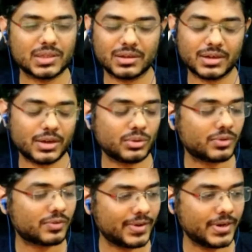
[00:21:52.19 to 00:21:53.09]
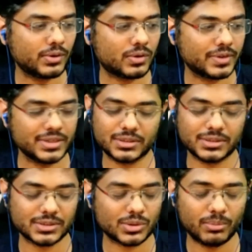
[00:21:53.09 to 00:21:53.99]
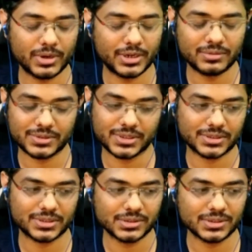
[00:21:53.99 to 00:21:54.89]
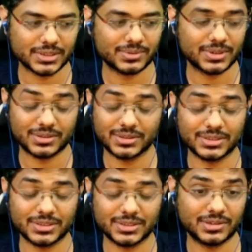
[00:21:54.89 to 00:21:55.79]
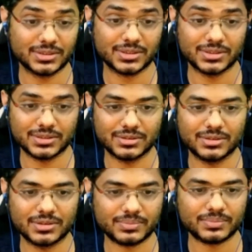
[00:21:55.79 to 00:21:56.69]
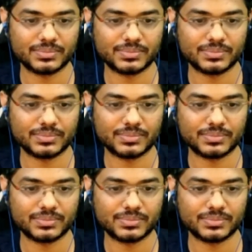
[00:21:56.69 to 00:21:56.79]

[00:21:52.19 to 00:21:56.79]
kind of feeding off each other's competitive success as far as this year is concerned.